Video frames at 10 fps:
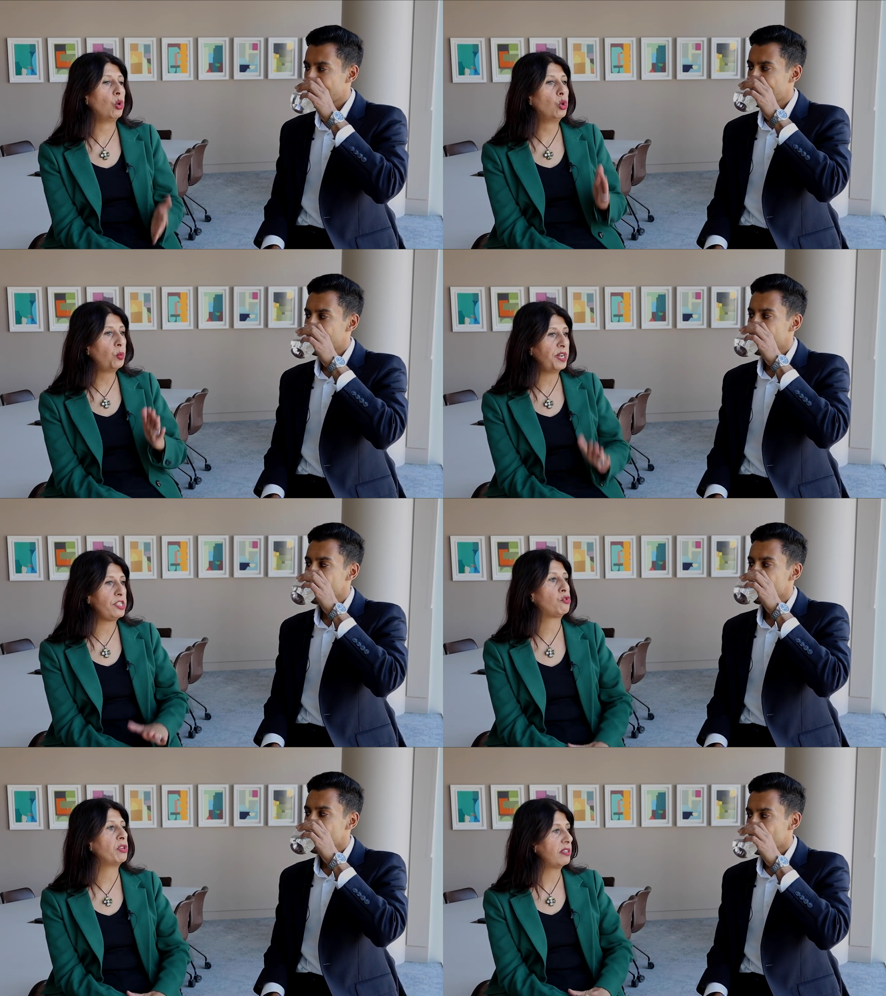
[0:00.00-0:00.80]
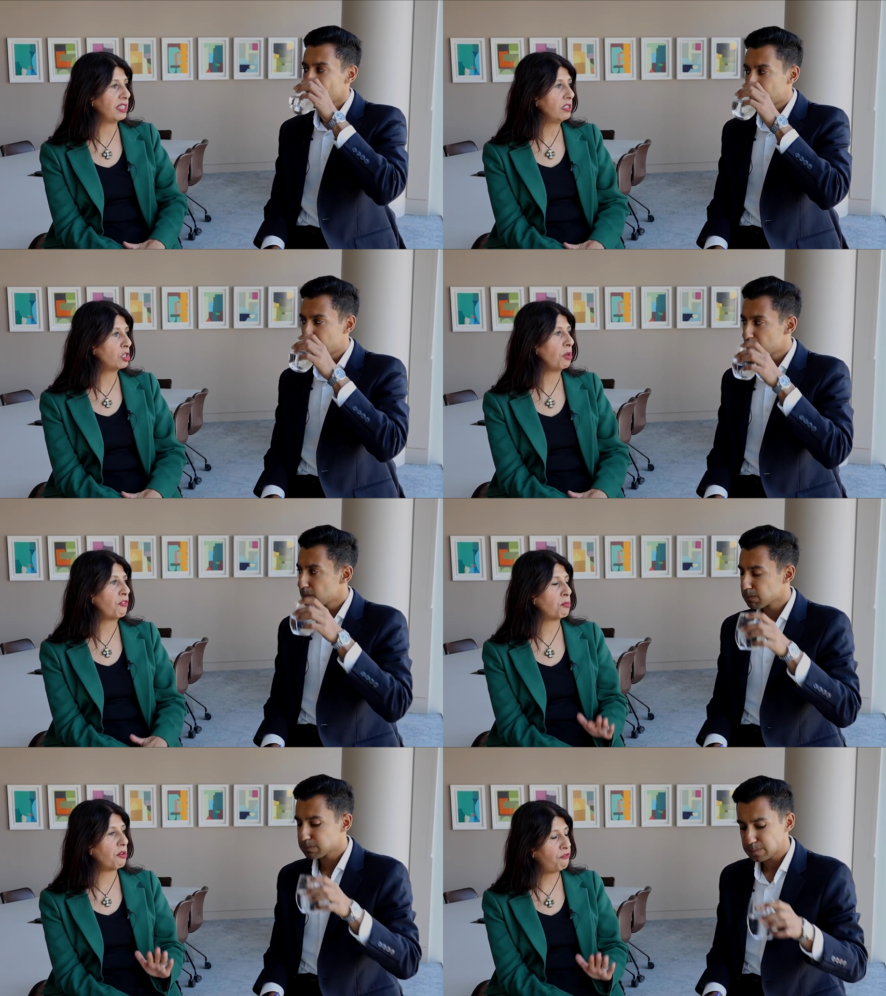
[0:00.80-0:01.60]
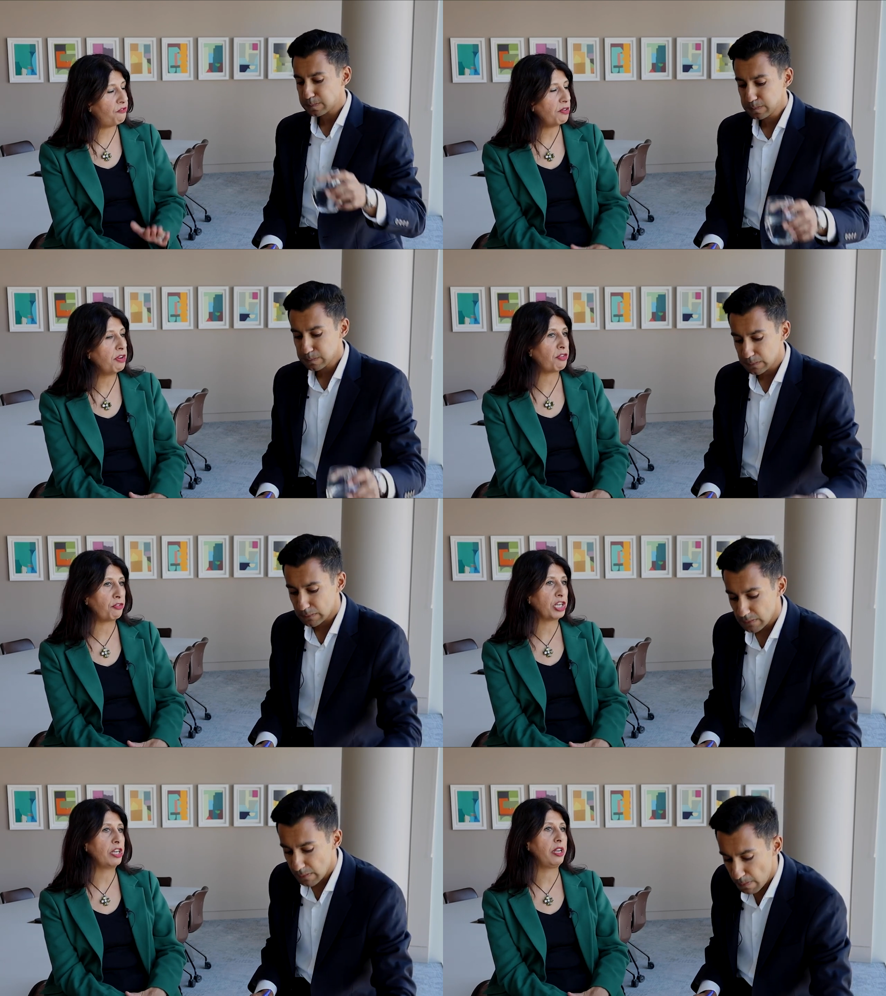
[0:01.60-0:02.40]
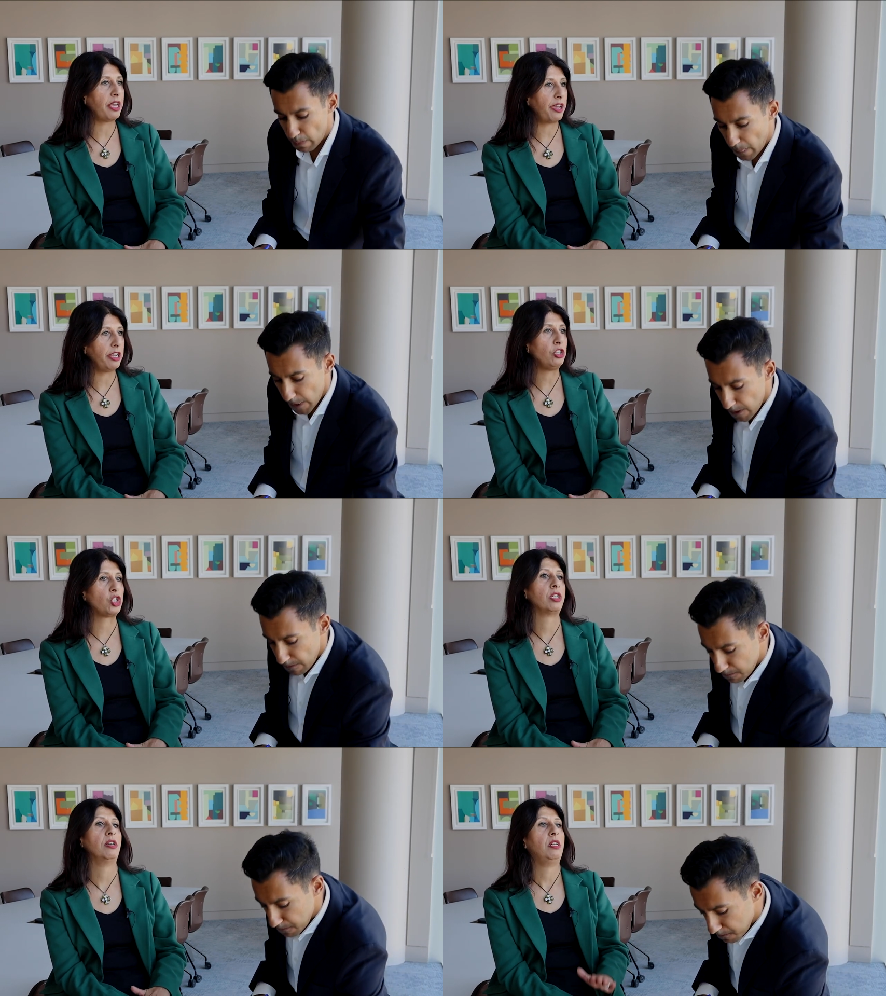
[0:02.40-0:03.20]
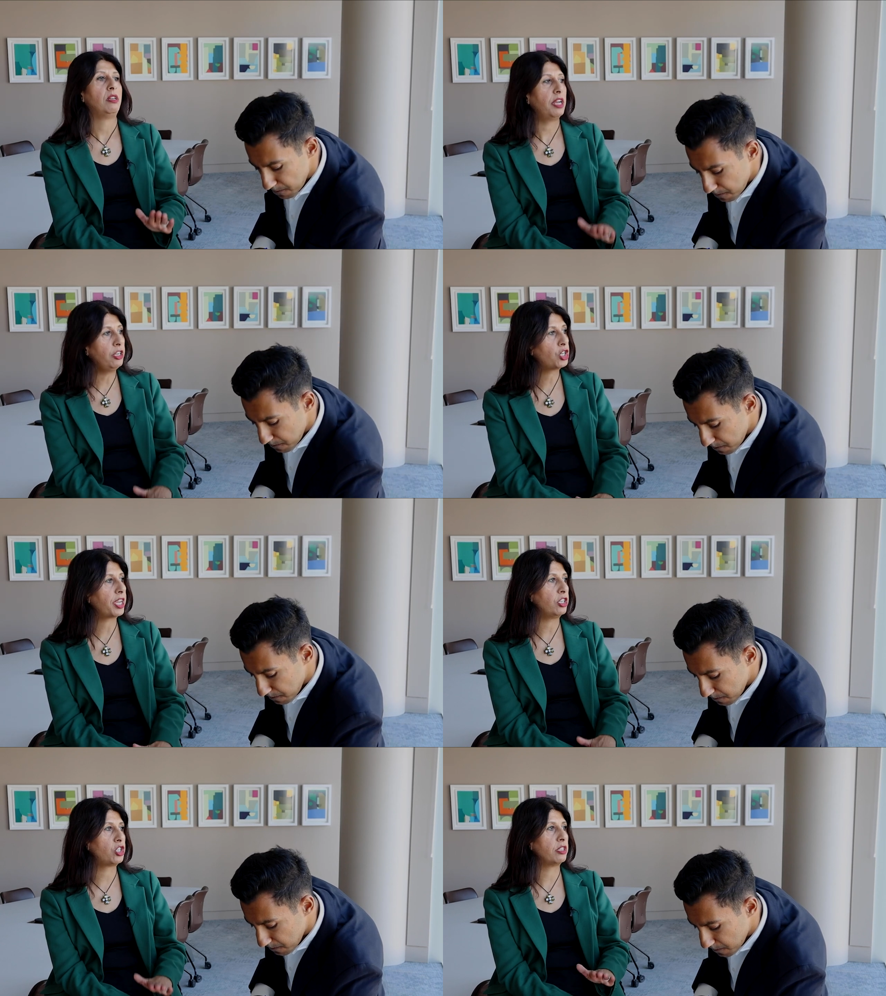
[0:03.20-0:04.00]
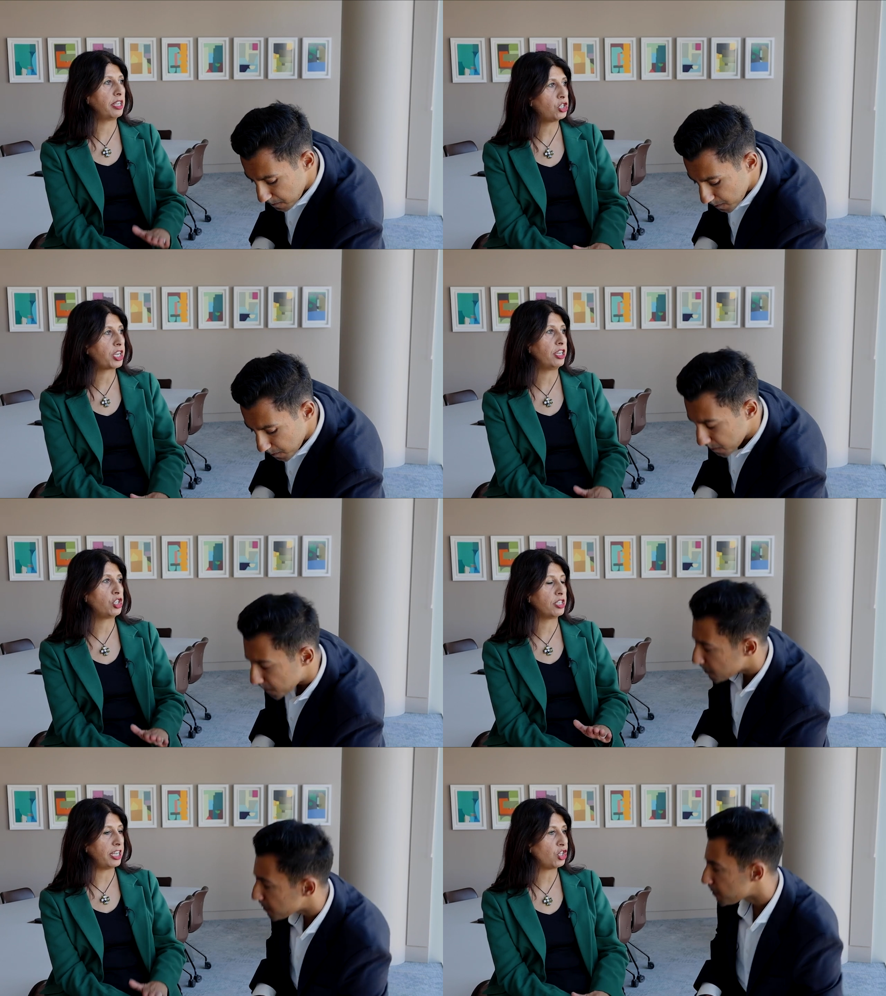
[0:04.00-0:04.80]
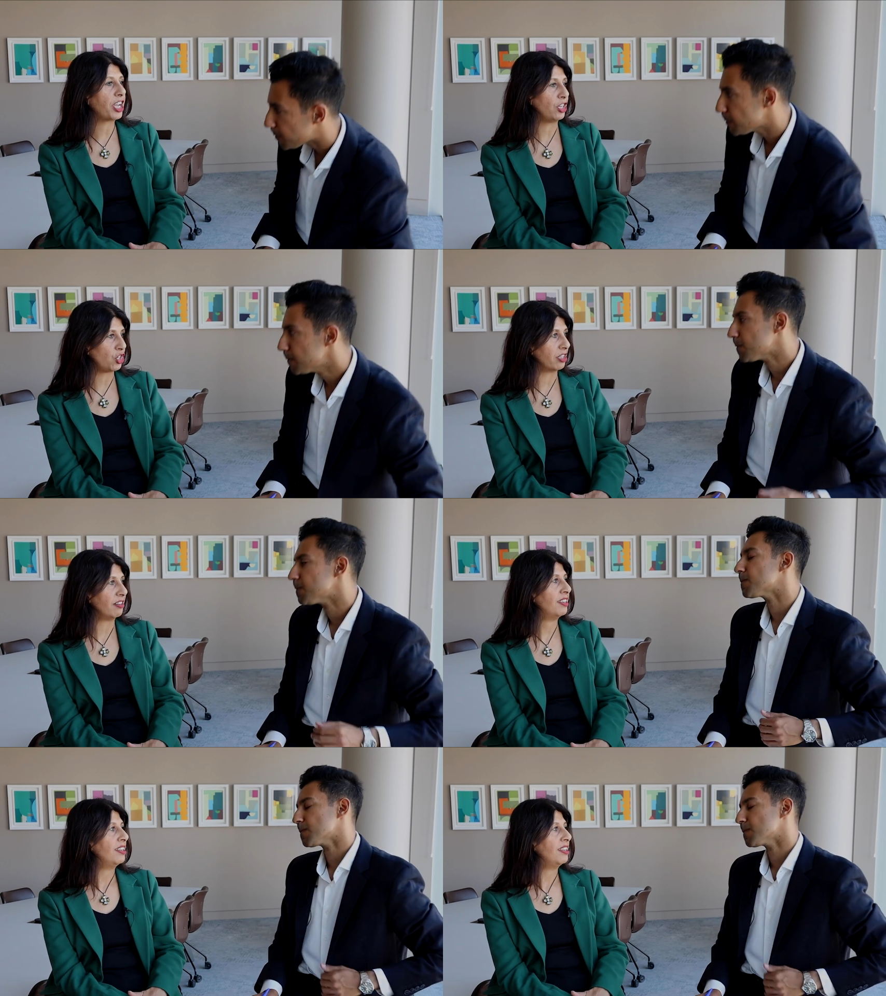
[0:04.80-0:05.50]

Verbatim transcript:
Speaker 1: always drilled into me from a very, very early age education, education, education.